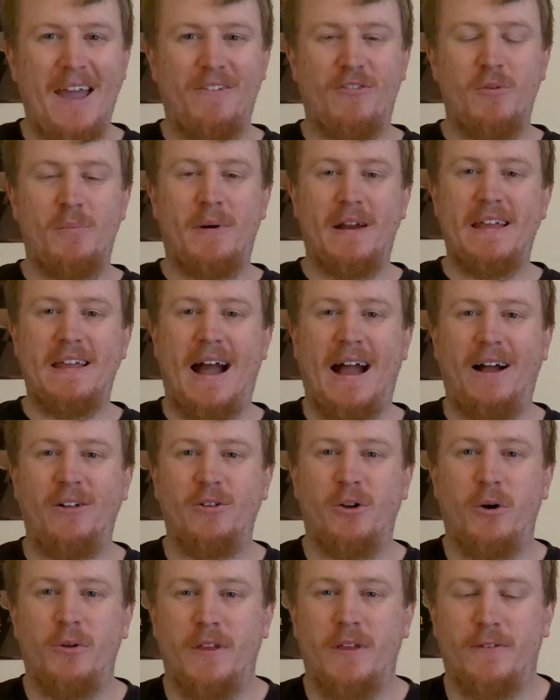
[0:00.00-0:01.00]
everybody, Kyle
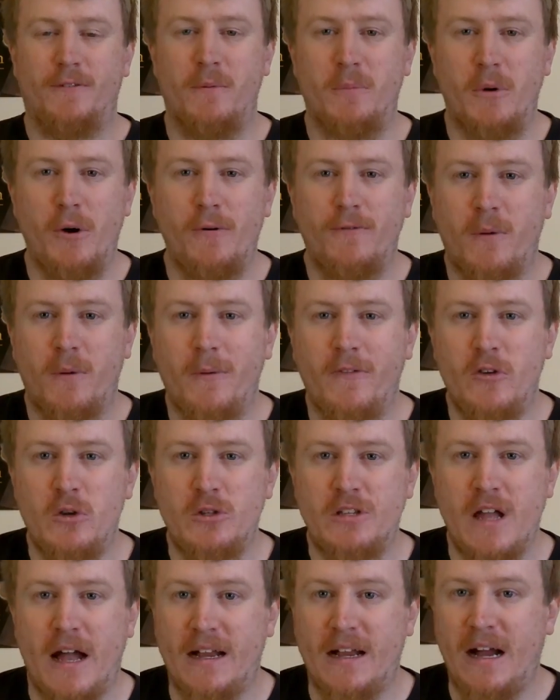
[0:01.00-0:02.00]
Goethe here from
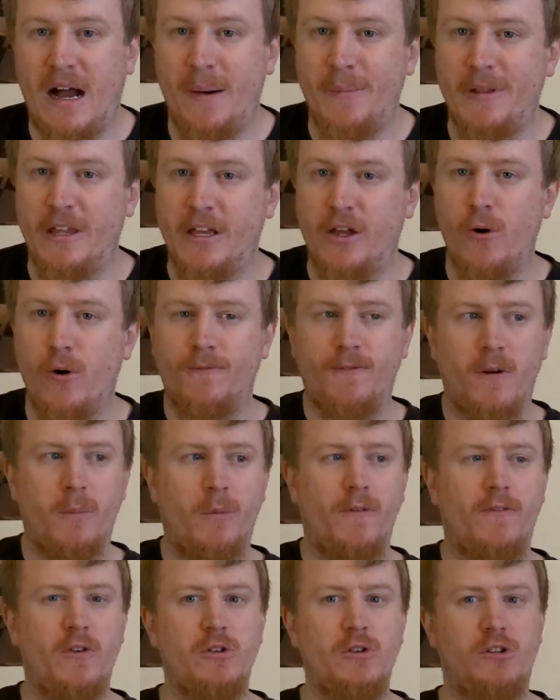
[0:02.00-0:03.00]
GoatFilmReviews.com and the Goat Film
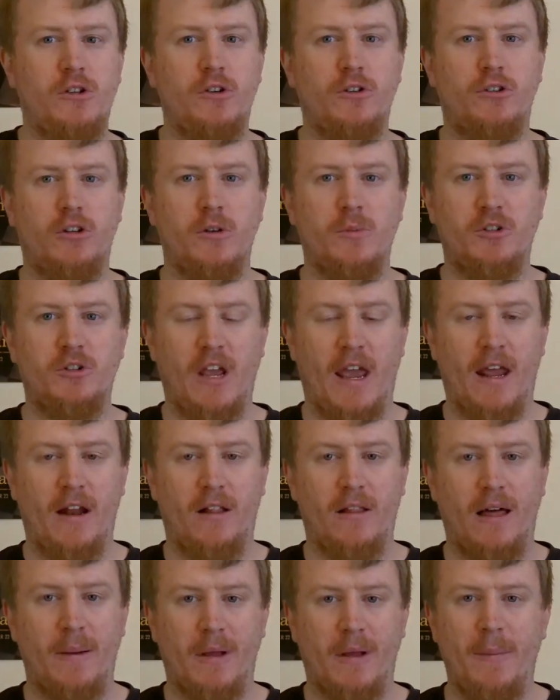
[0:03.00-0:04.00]
Reviews YouTube
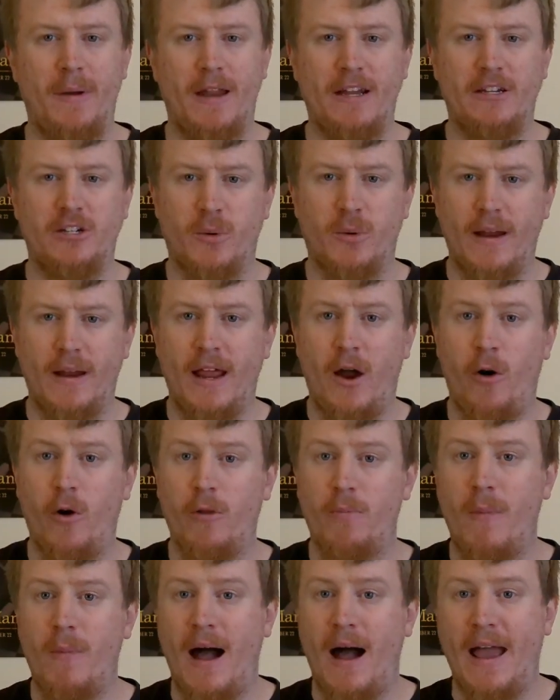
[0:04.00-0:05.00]
channel. I'm coming at you right now
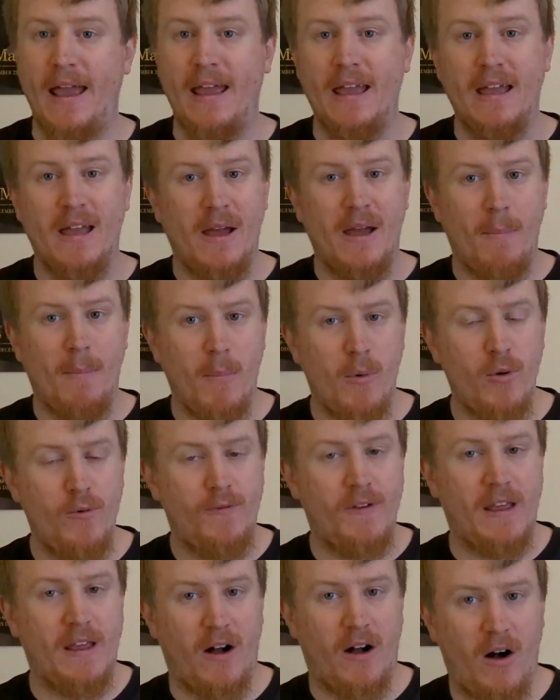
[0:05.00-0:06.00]
with my
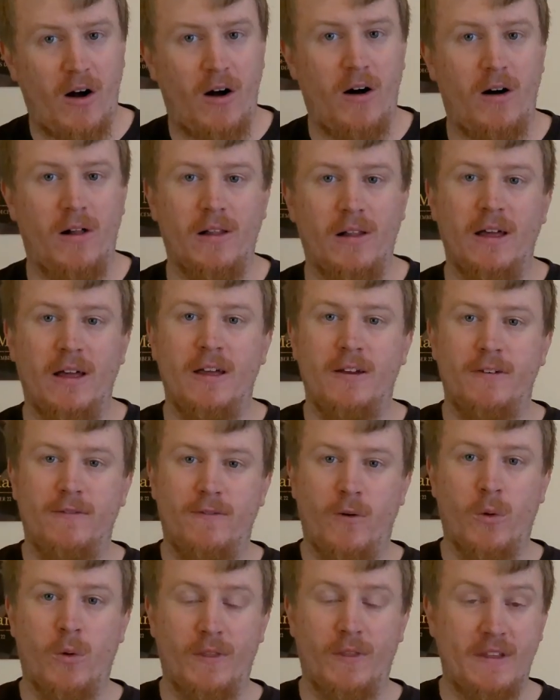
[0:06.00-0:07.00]
movie haul
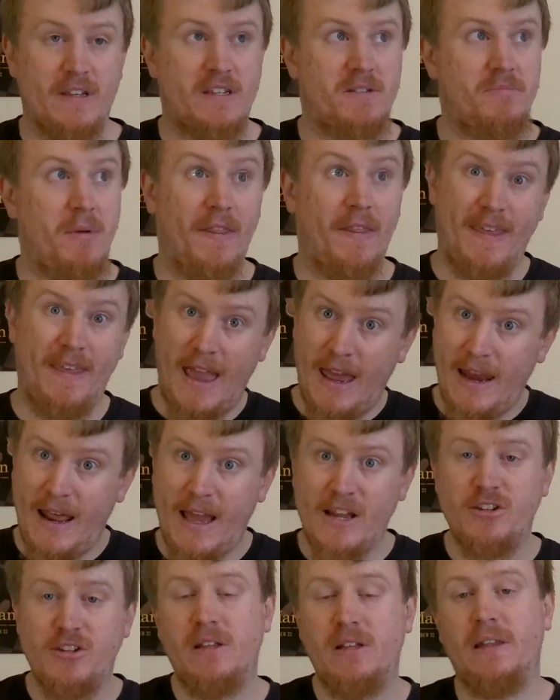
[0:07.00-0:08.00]
for this month and
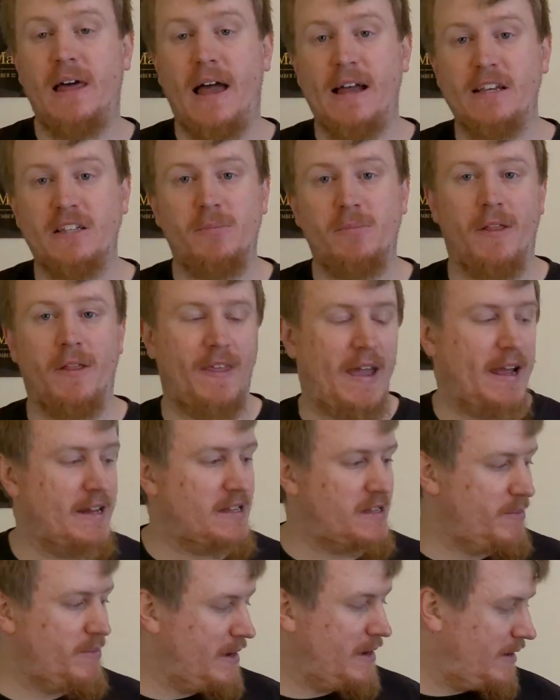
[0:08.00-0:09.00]
actually last month. I had
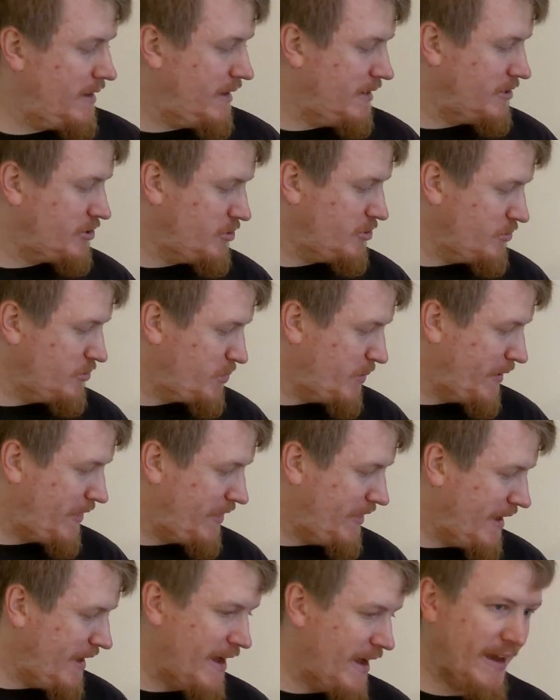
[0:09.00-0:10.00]
some issues
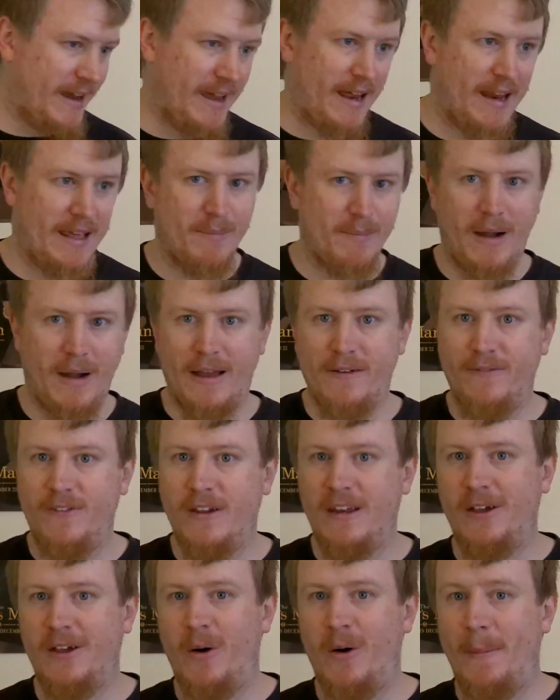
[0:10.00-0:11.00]
with getting my
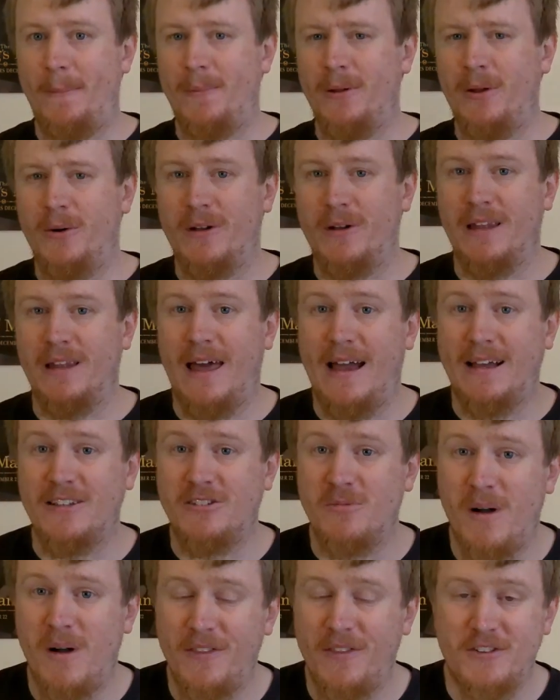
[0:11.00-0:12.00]
video uploaded
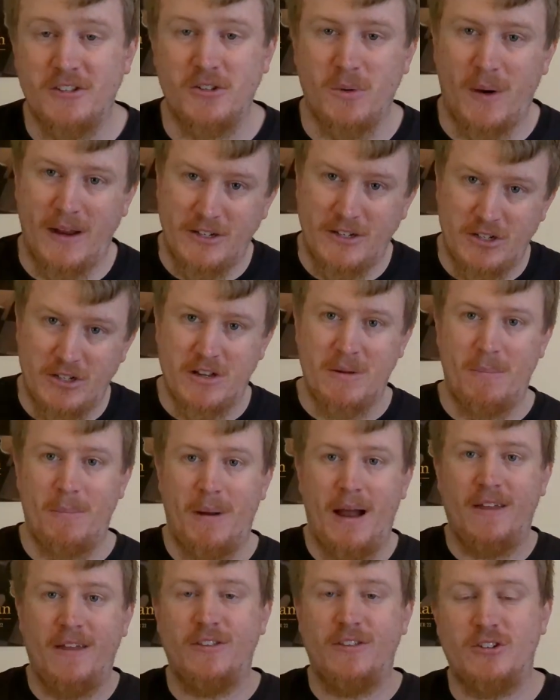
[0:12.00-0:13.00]
last month, so I just
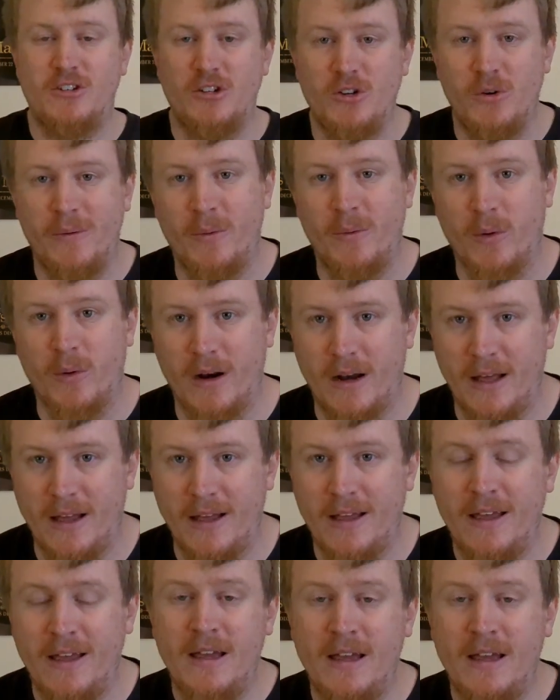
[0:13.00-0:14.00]
combined the two and we're going to
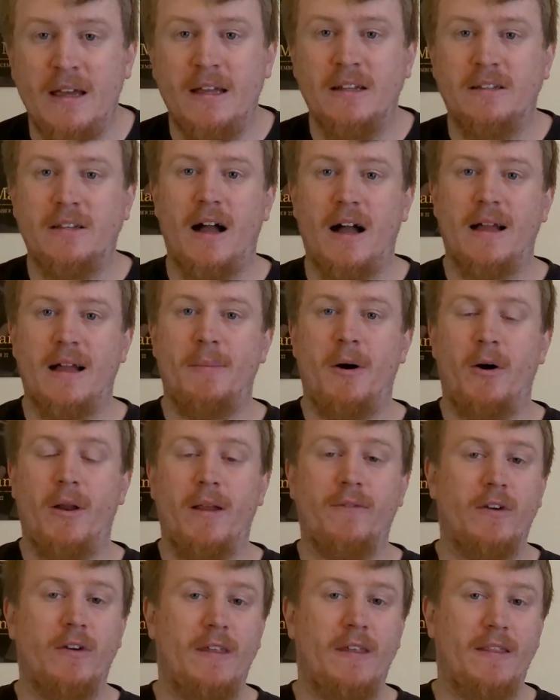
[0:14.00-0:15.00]
talk about
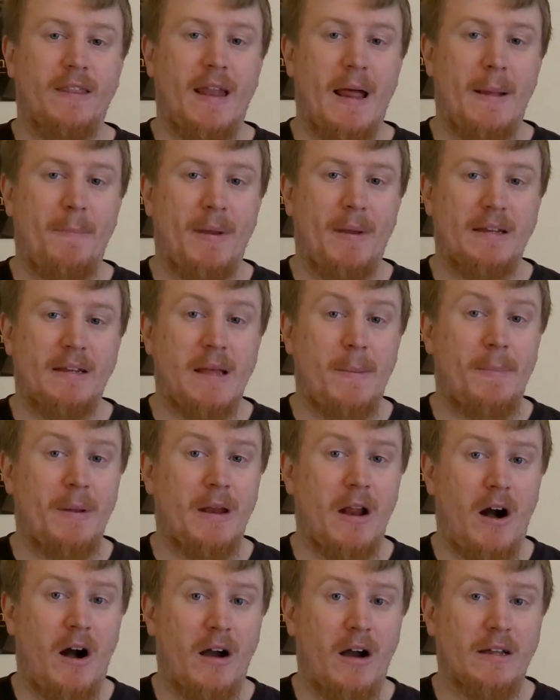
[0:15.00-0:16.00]
everything that I picked up
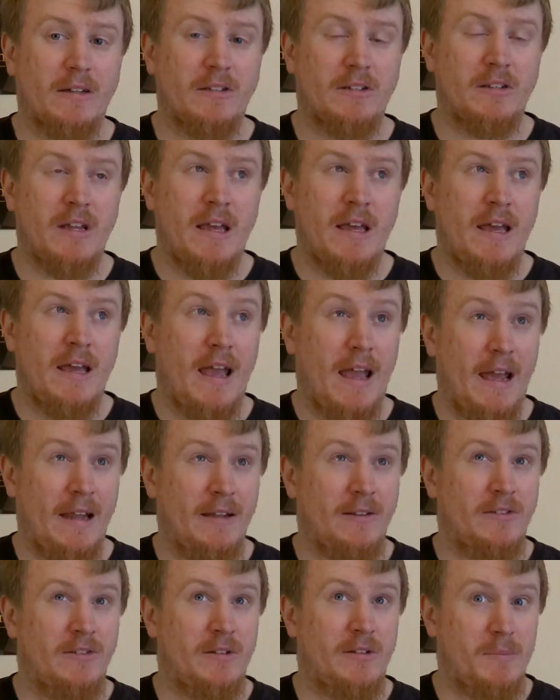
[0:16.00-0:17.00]
in August
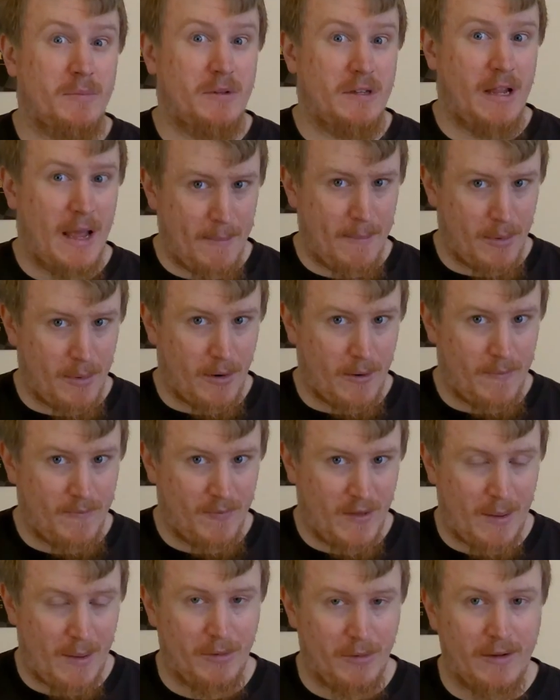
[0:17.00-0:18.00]
and September.
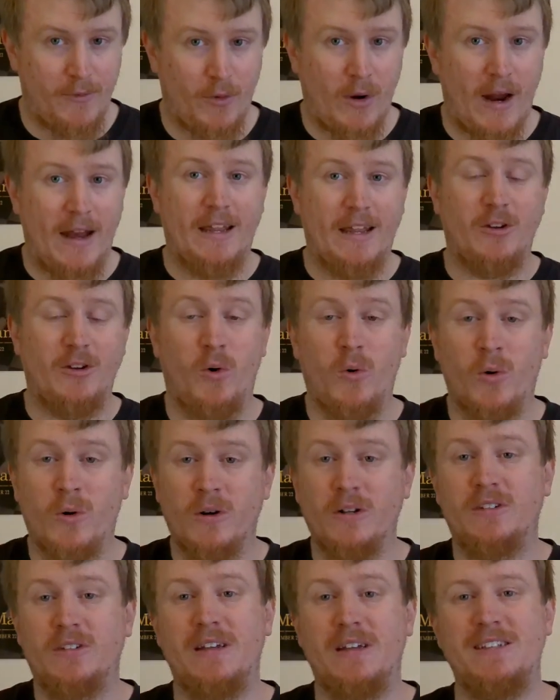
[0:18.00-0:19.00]
I believe we're heading into
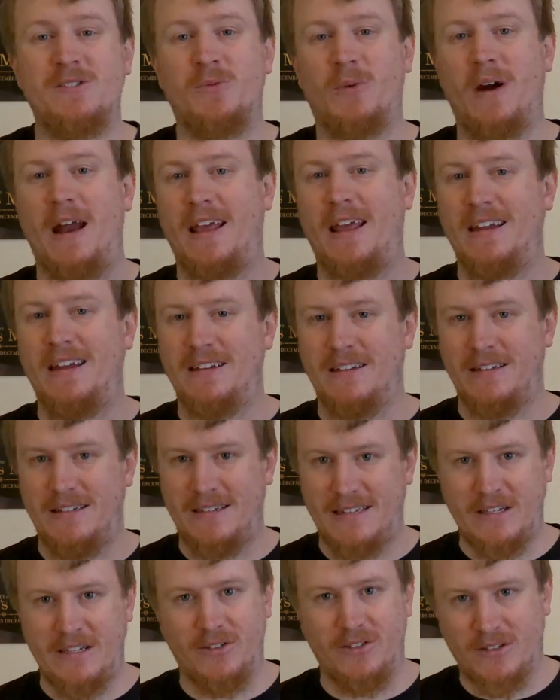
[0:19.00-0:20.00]
horror season, we're heading into
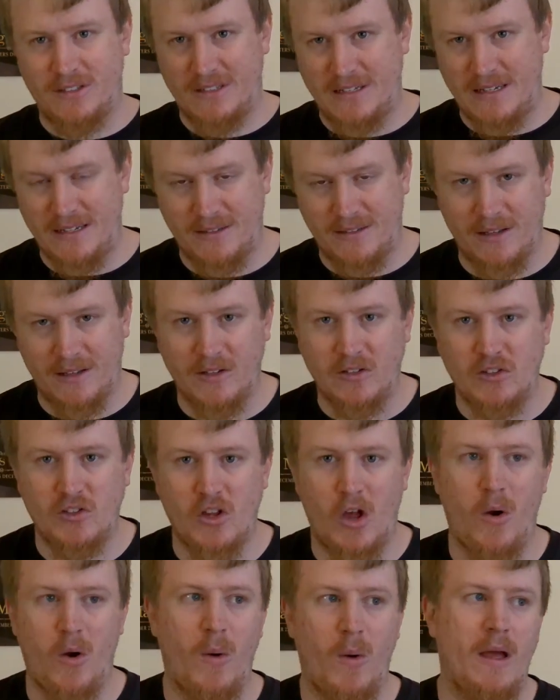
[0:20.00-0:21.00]
deal season,
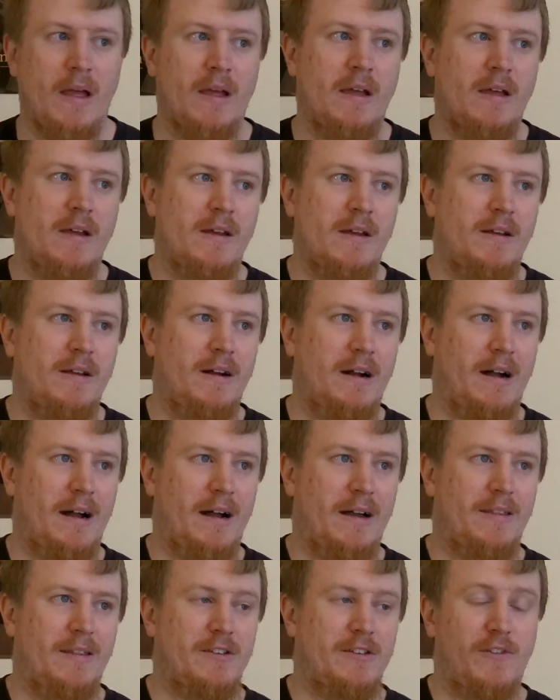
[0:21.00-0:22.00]
so
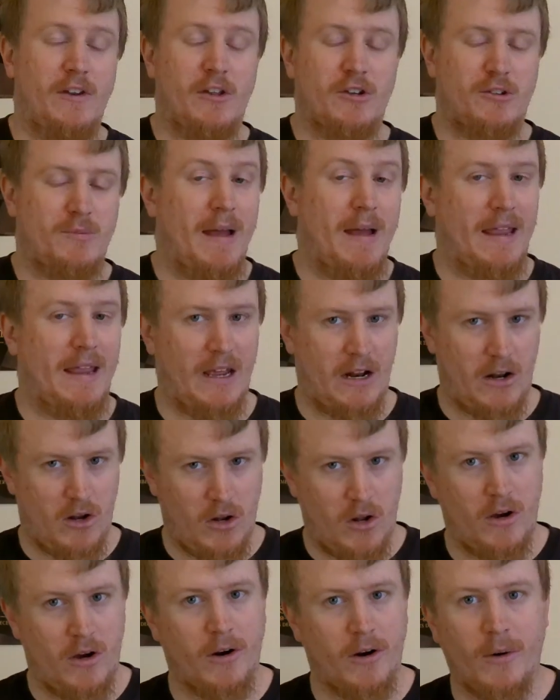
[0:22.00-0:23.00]
these videos might get
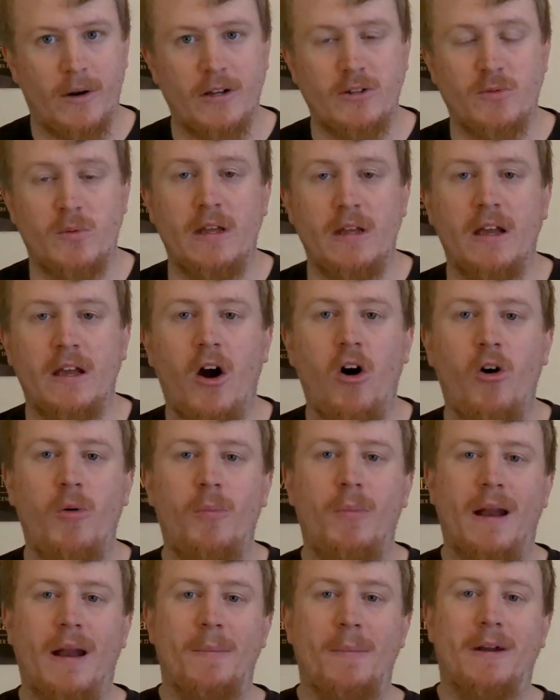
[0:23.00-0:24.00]
longer as we go,
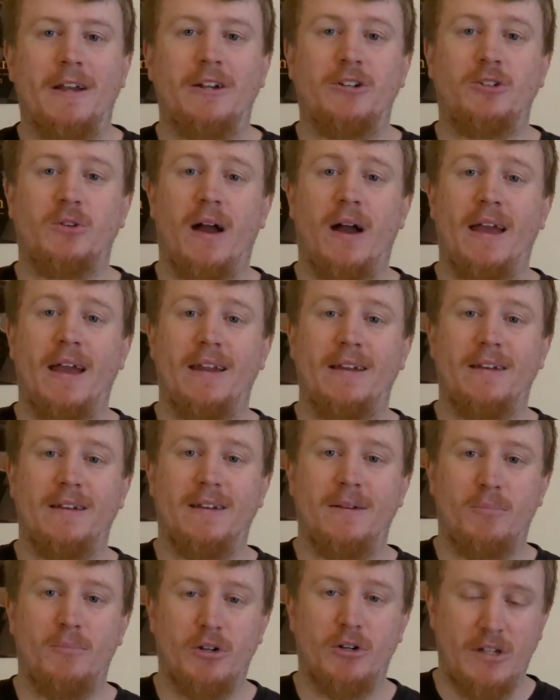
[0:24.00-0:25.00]
but I'm going to try
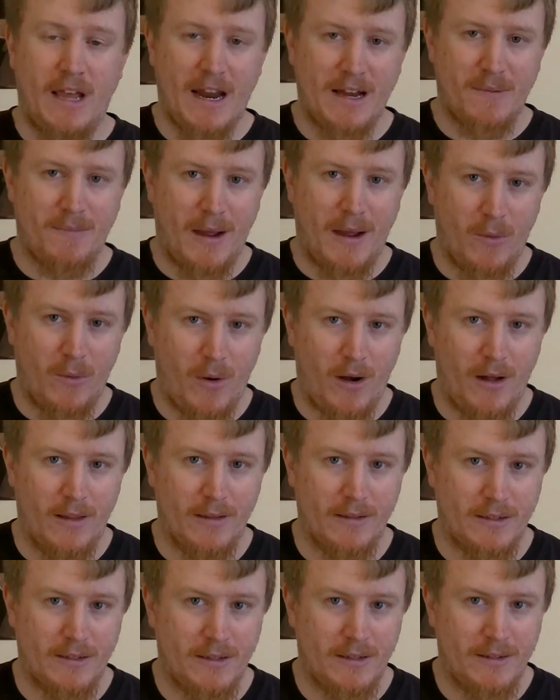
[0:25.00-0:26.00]
and protect my
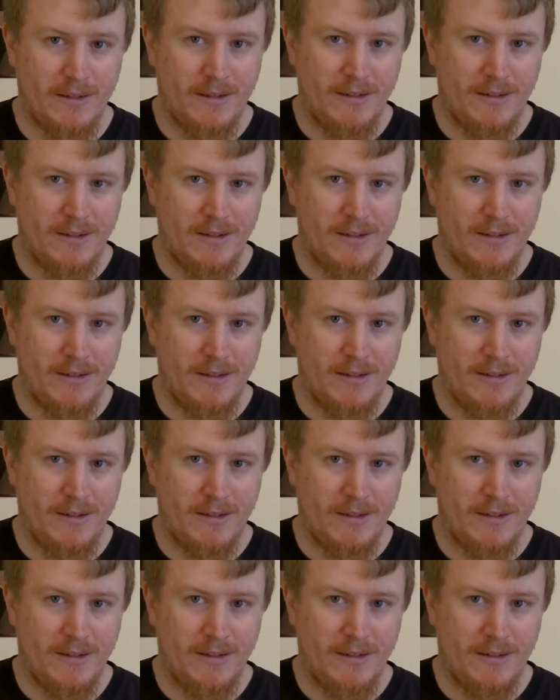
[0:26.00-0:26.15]
wallet.